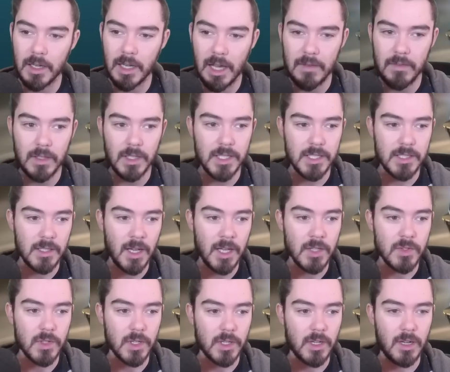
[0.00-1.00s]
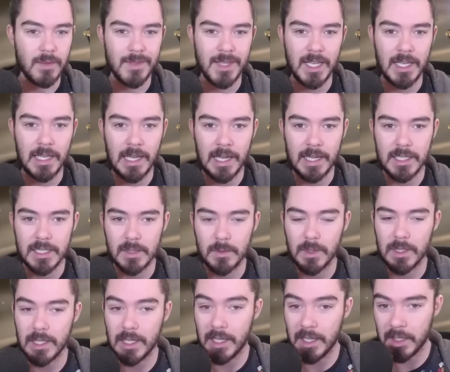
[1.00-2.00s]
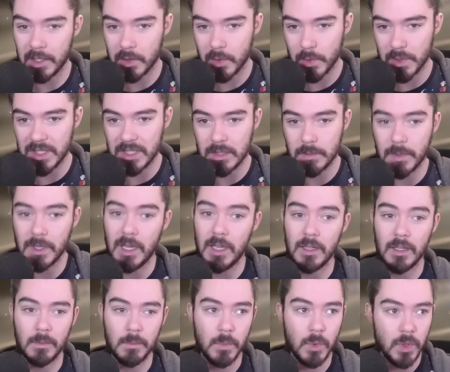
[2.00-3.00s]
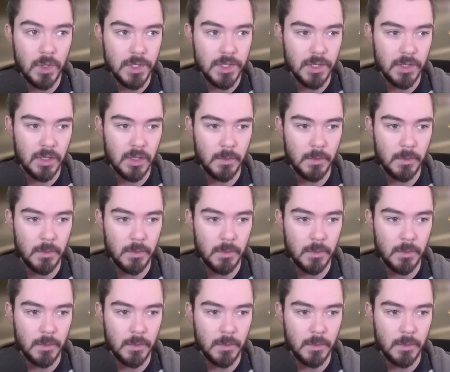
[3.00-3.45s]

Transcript: have a Lissandra come in next with increased speed and more turn